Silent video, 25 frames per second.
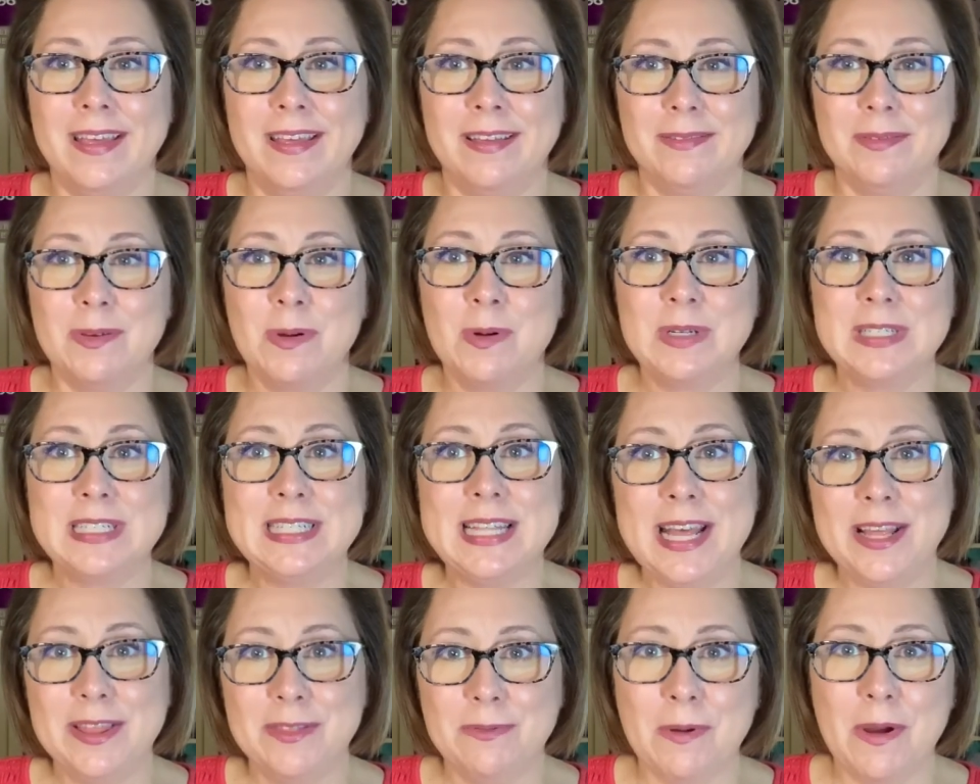course,
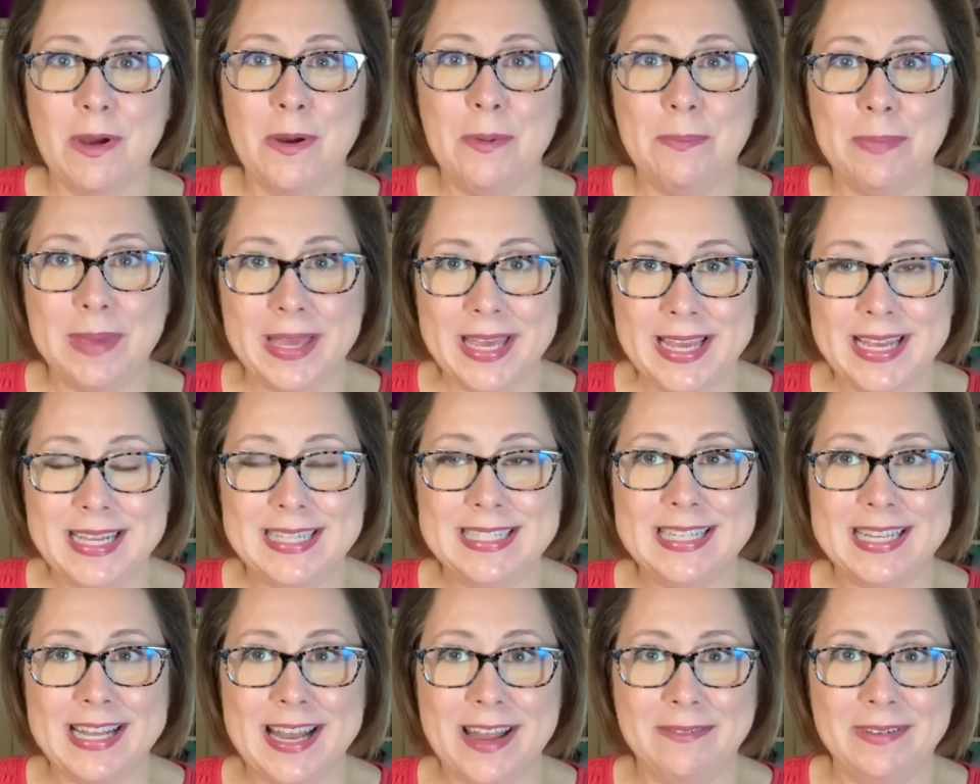they throw
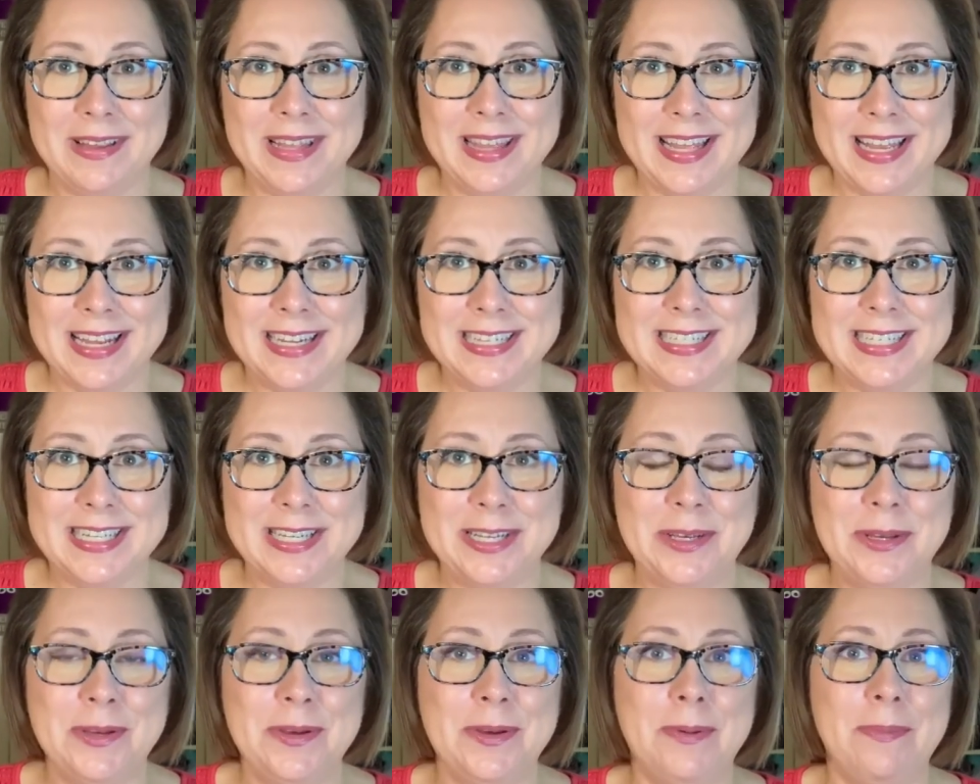beads and everything
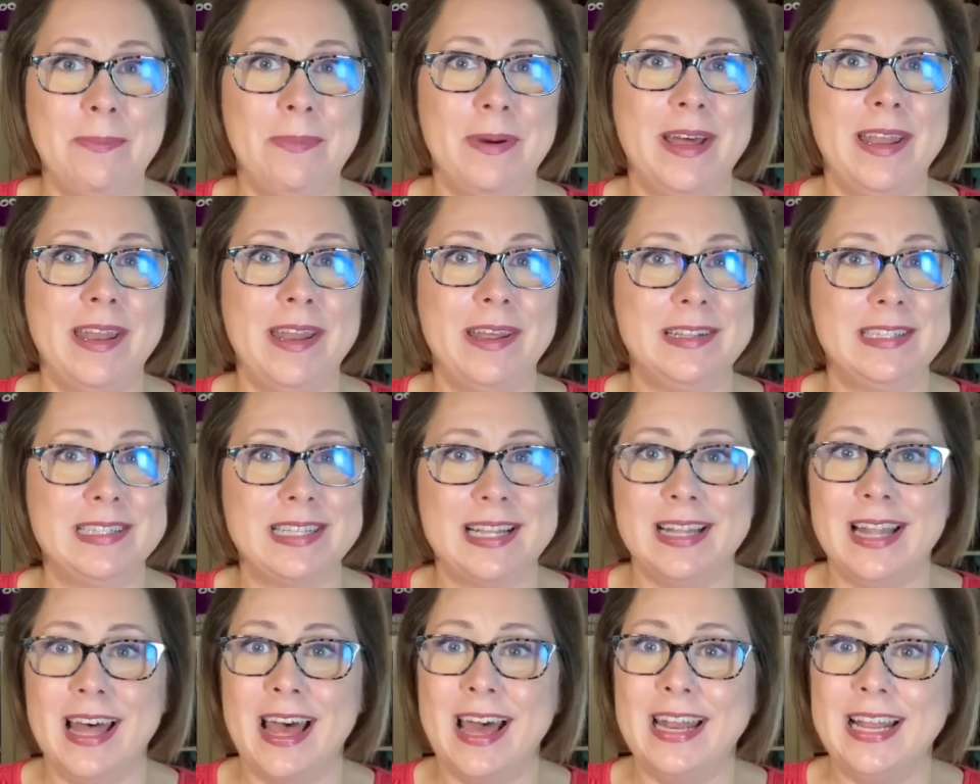too, but it's
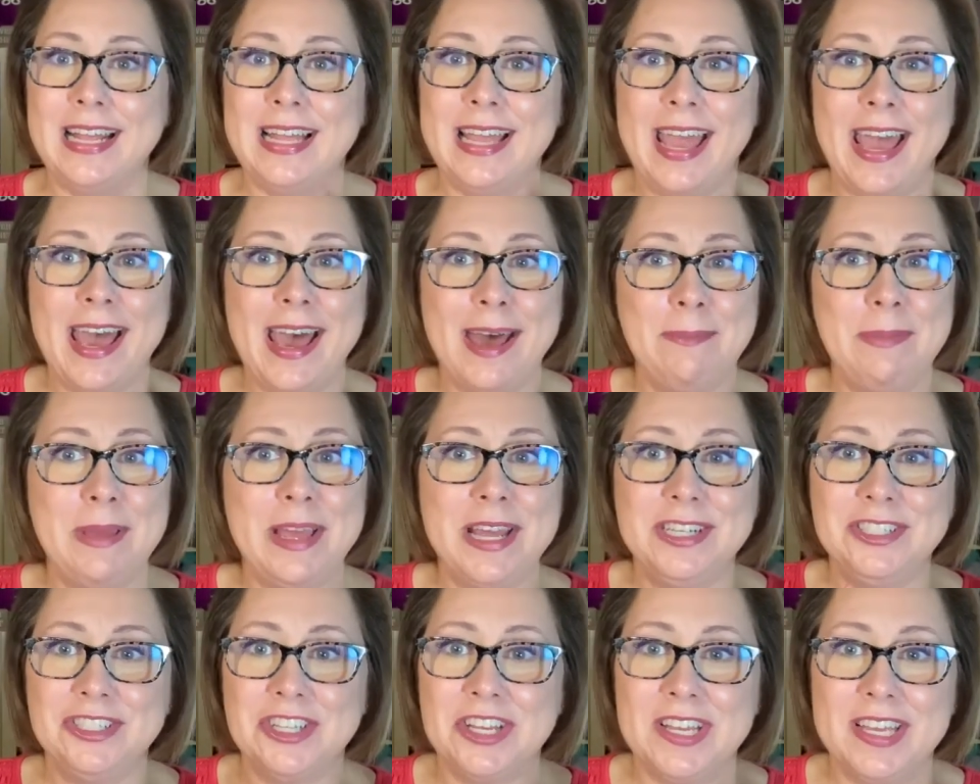a lot of
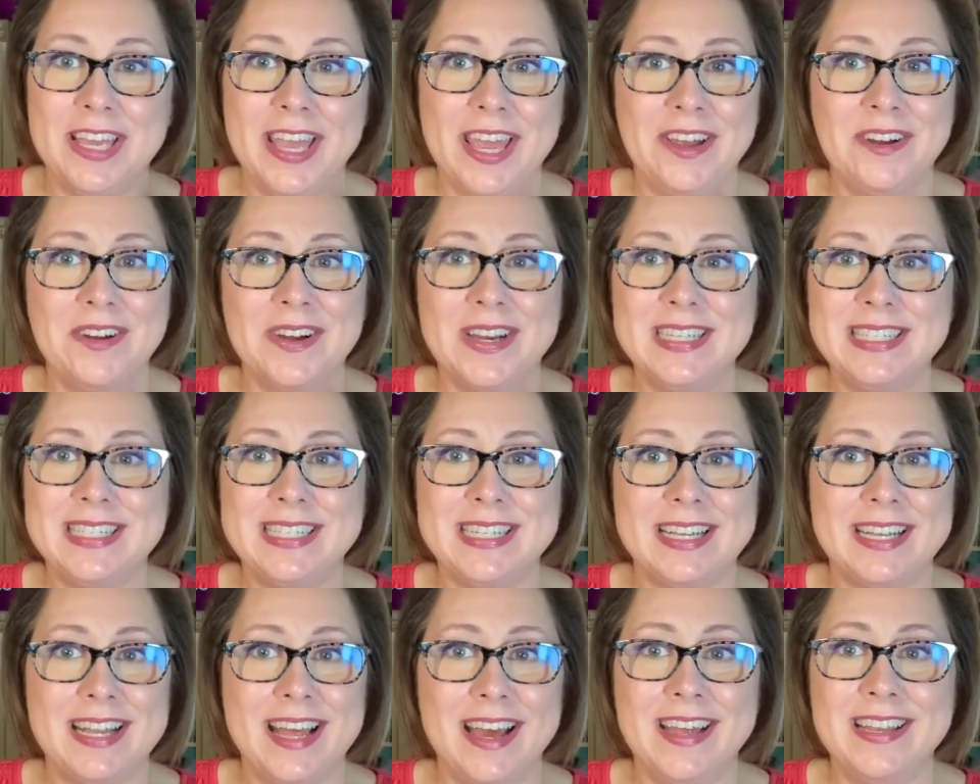cabbage and carrots
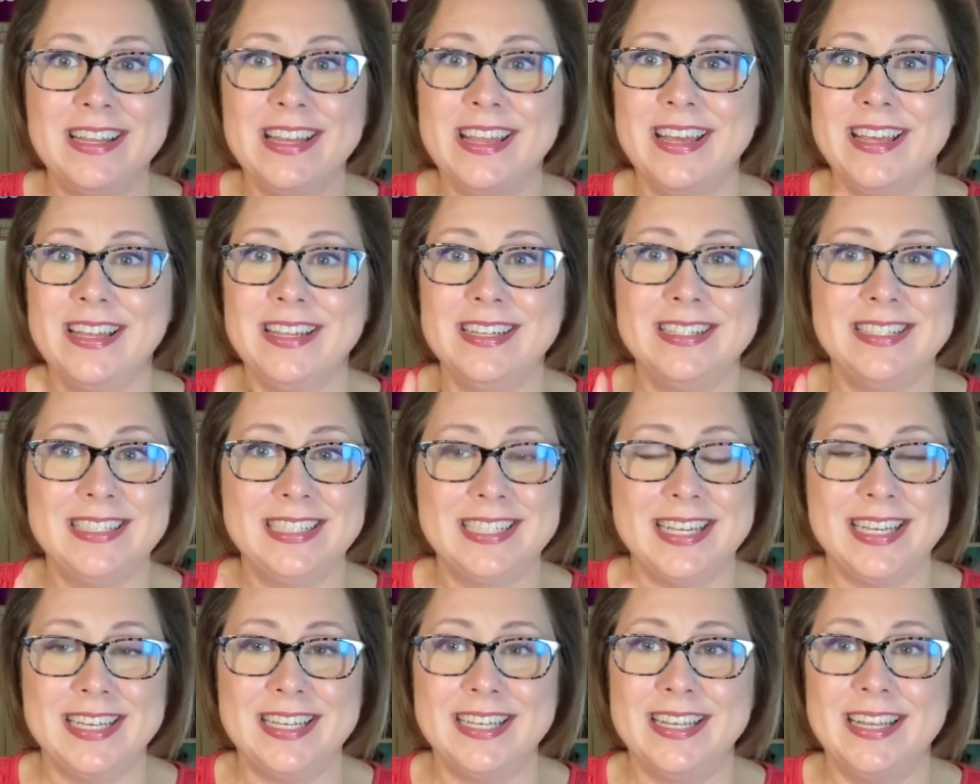and onions
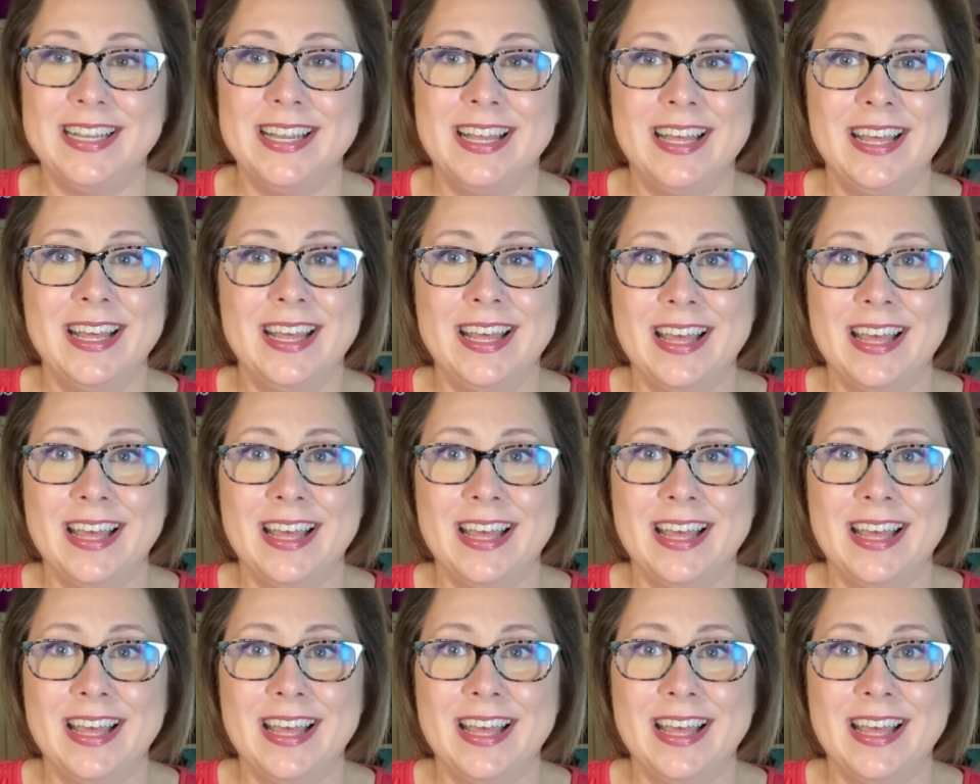and